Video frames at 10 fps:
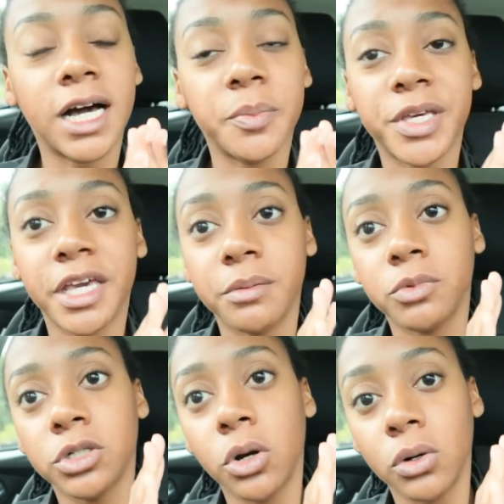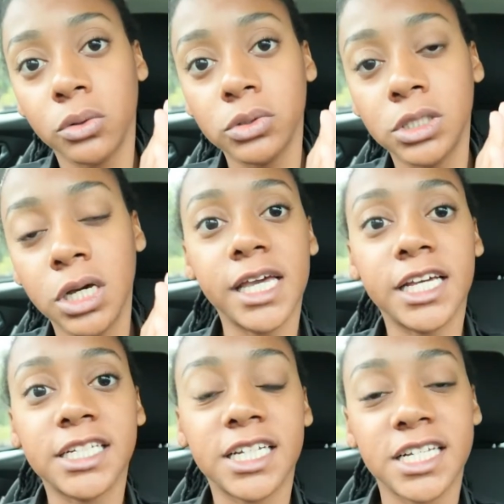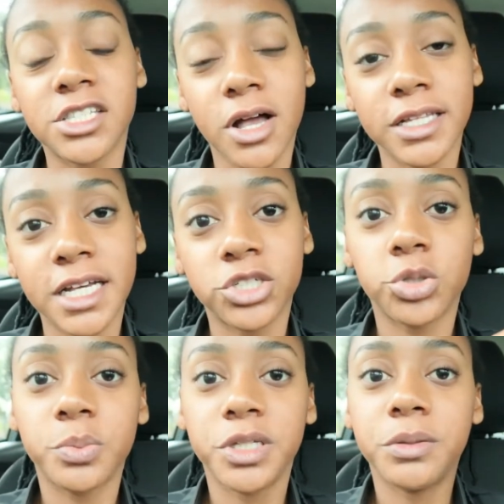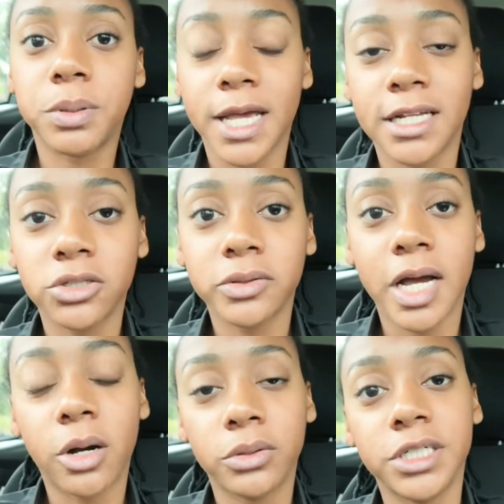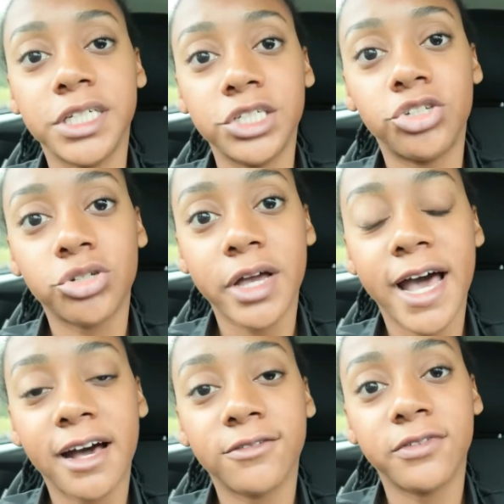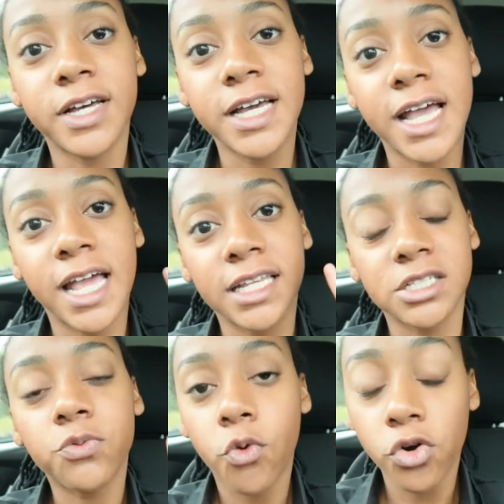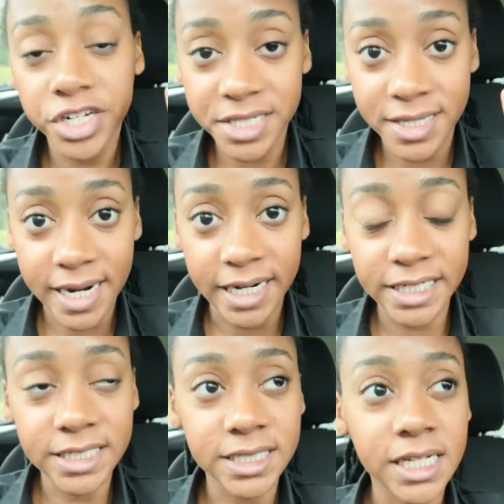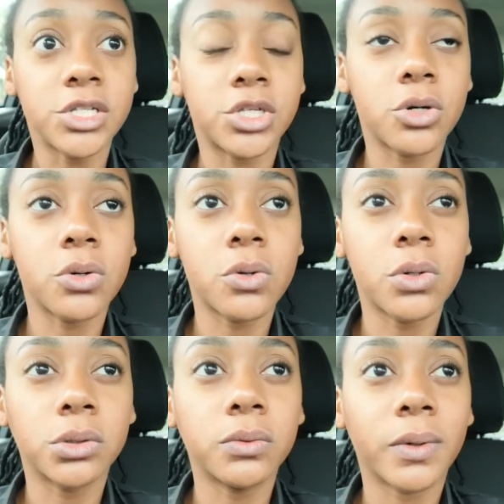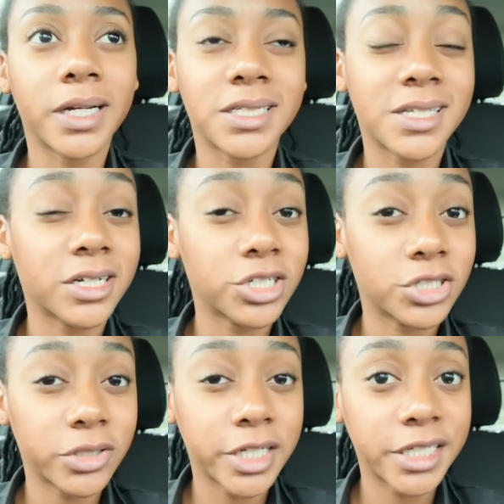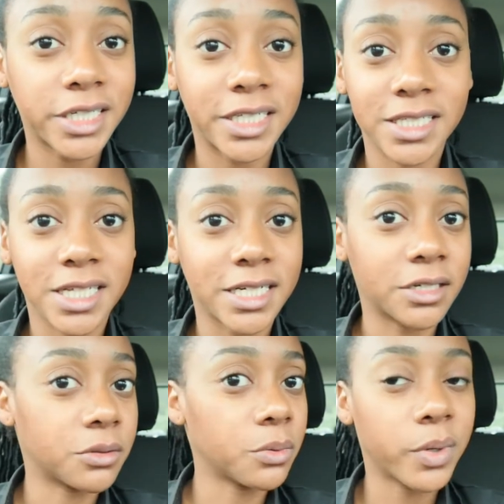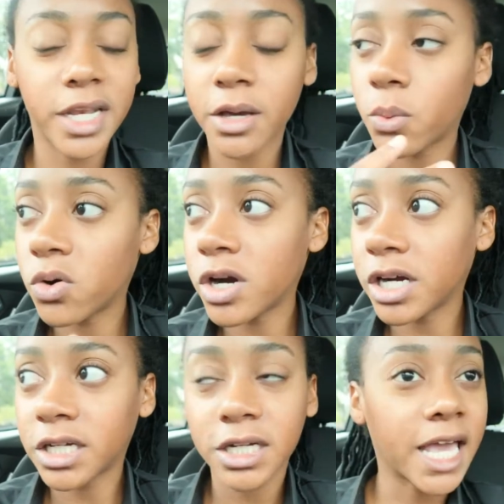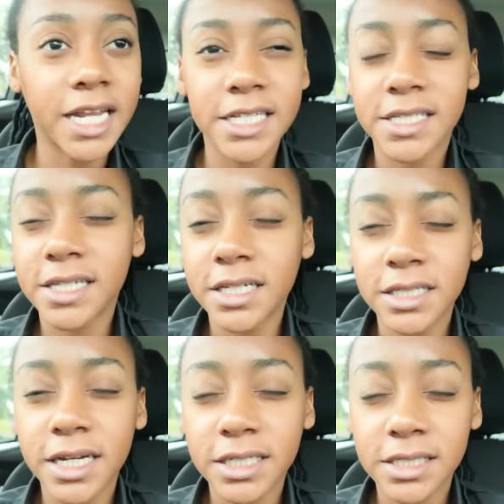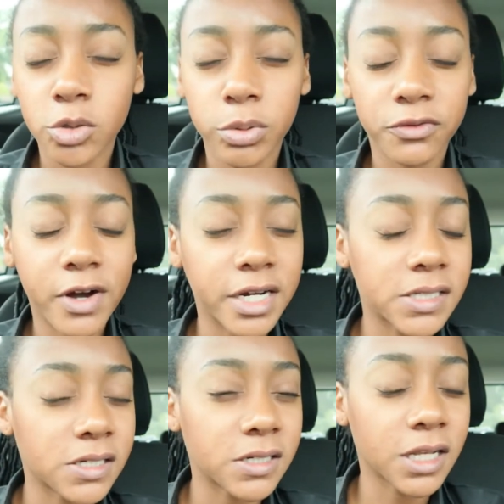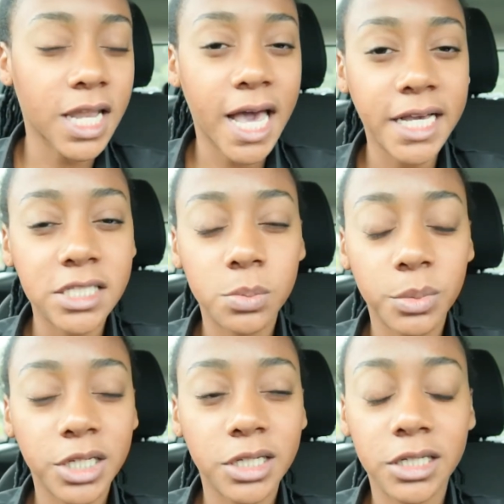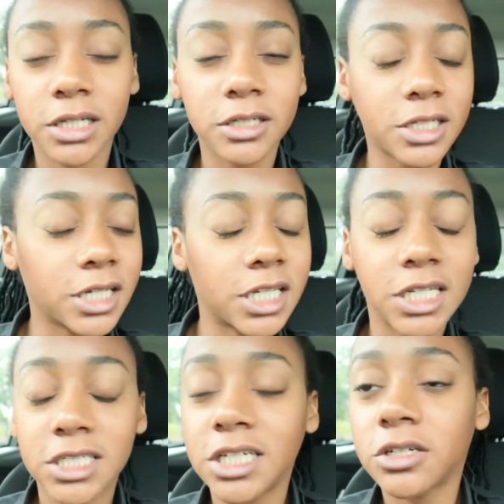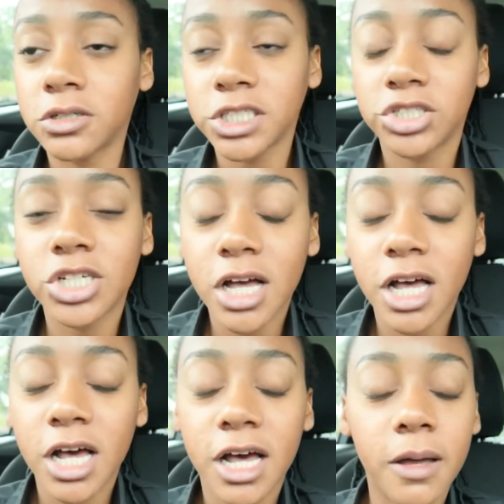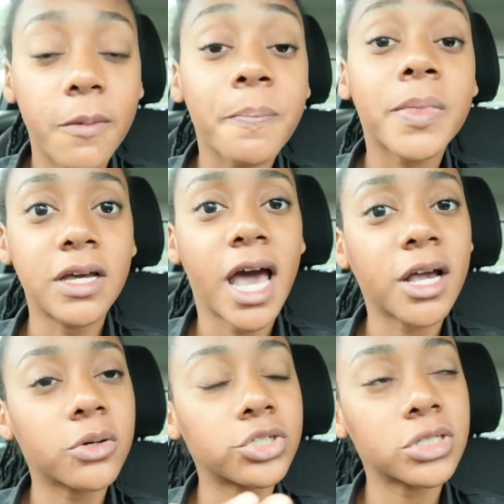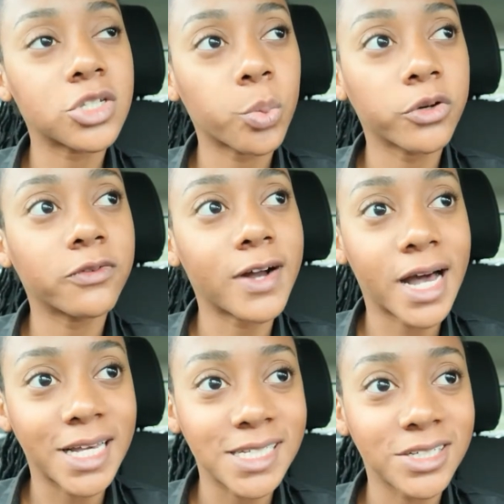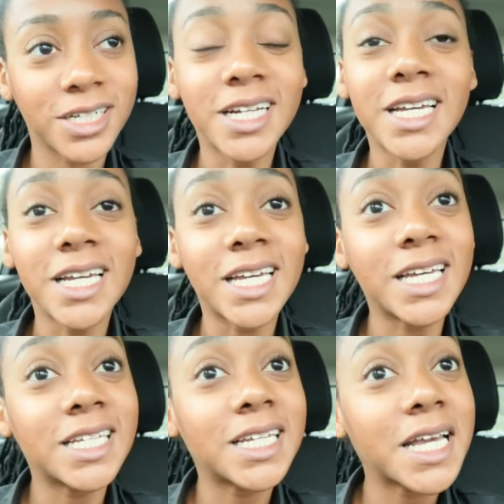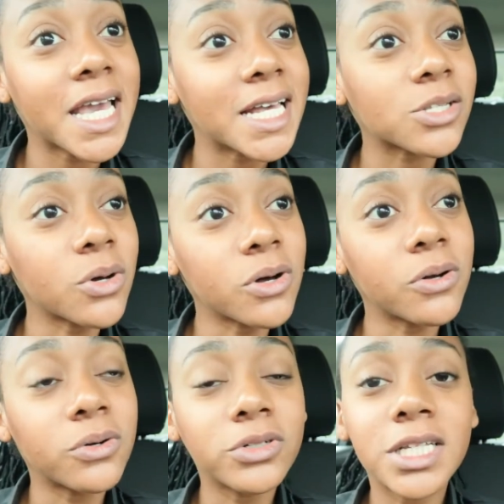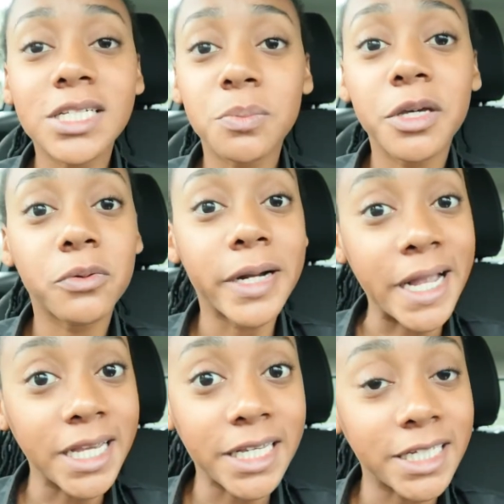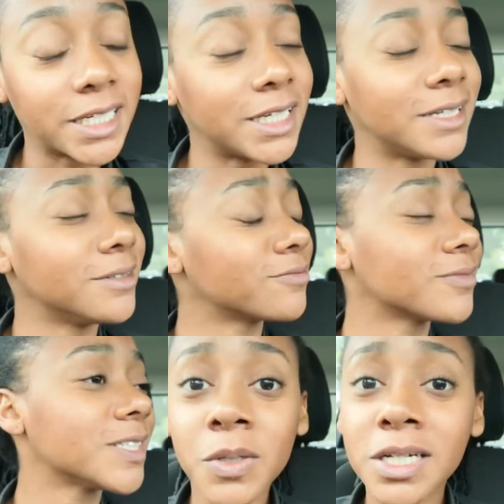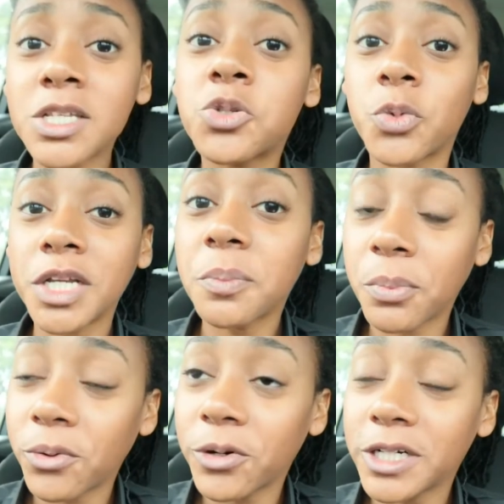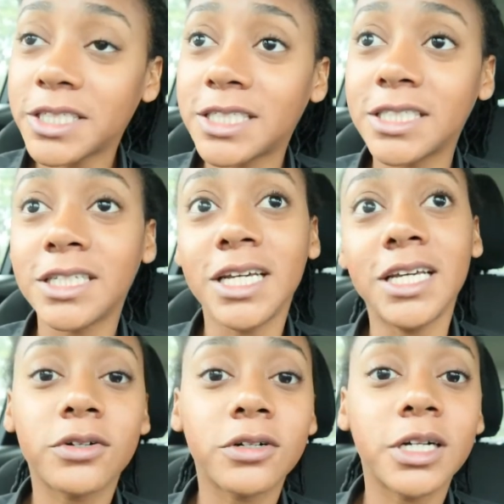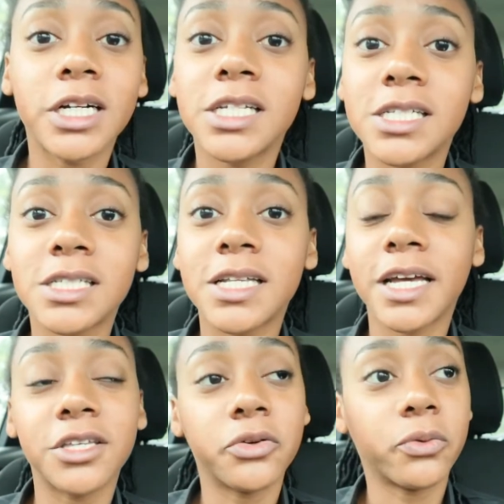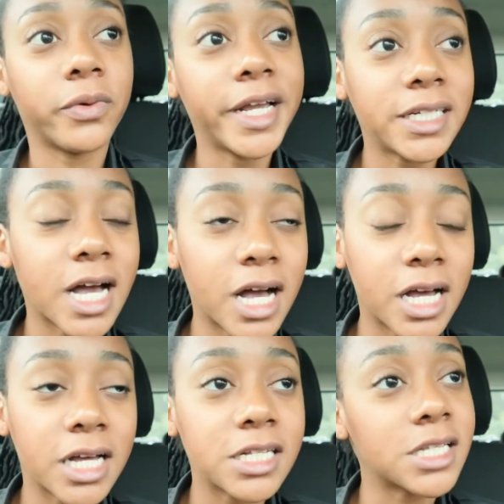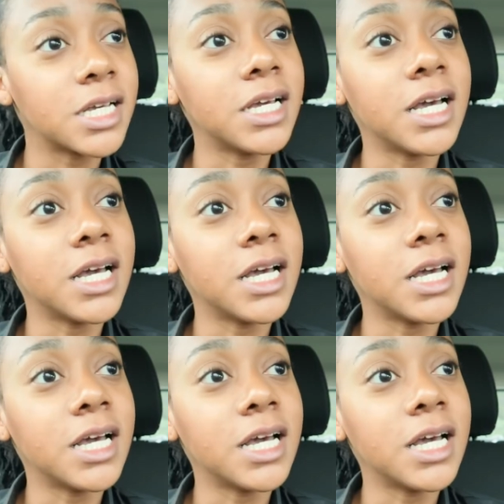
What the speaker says: I became gold. And then I saw that to be platinum, I would need to have at least 4 stars. So what I started doing is like, when I work and I see that the supervisor likes me and I did a good job, I go to the supervisor and then I ask, oh, who does my rating? Because it's really important for us that you rate us.